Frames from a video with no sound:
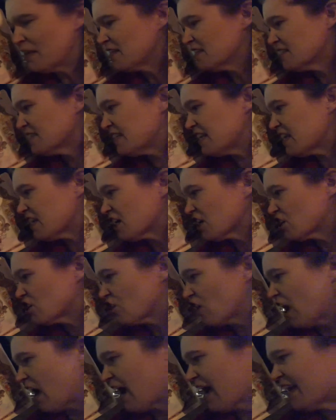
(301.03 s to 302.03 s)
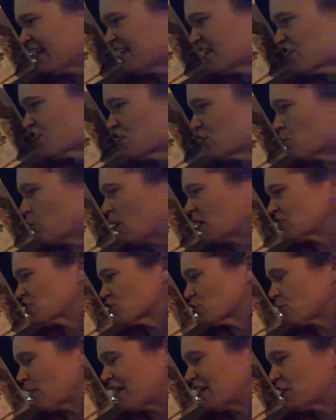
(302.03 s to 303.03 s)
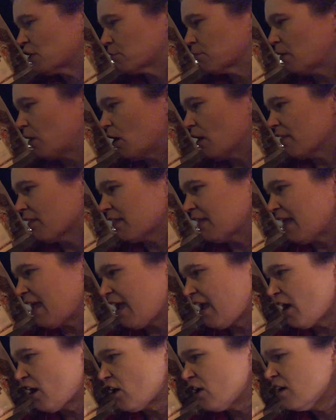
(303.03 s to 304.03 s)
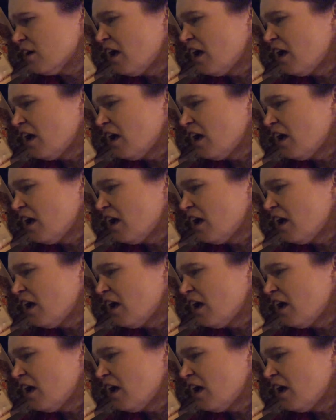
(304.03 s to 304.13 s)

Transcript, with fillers: Teeka cried as she watched the reindeer paw the air.